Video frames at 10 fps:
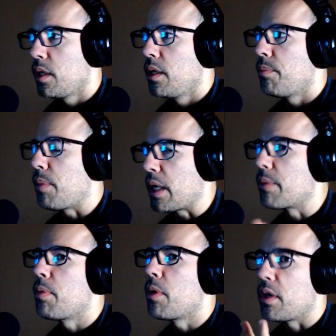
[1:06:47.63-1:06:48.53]
Make a
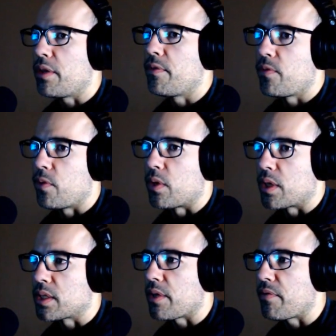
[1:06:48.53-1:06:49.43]
party of four, because
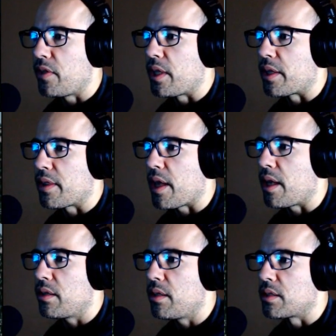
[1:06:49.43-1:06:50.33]
I feel like that
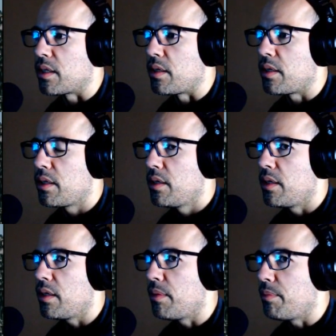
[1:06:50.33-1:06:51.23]
is going to
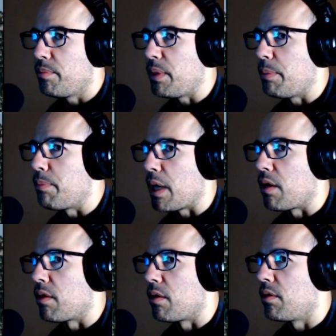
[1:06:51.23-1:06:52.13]
be
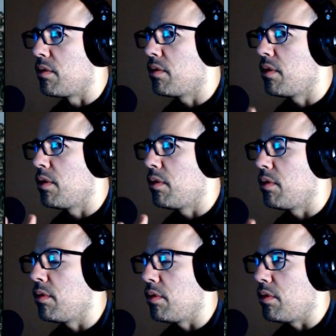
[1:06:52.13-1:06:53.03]
better
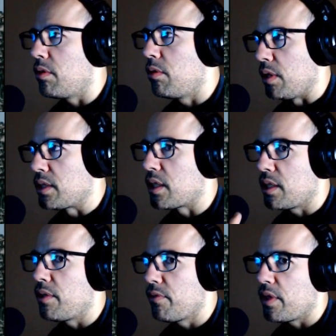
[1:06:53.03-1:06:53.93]
holistically
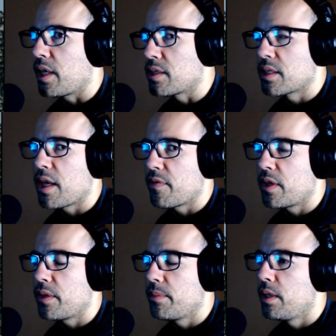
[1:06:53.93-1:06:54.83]
against
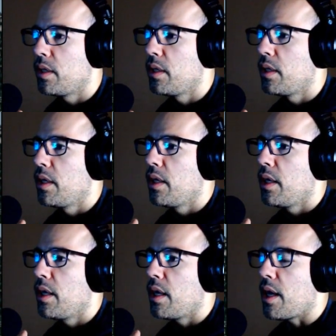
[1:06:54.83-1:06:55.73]
Kefka.
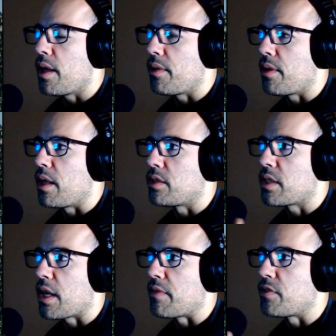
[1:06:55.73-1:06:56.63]
And then just
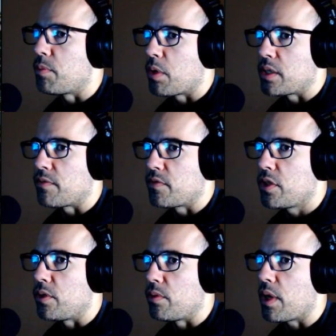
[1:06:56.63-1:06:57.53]
have two parties of
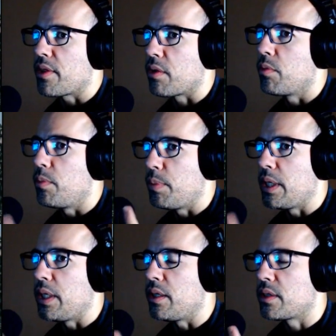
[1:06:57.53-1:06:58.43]
two, I think, will
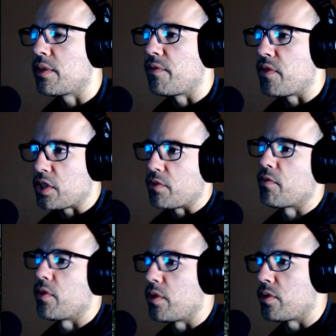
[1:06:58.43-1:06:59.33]
be sufficient for the
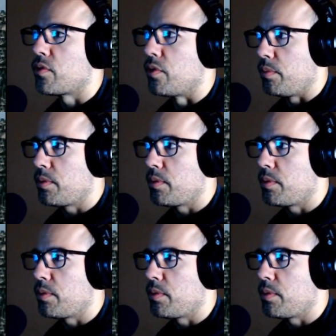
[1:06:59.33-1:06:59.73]
troops.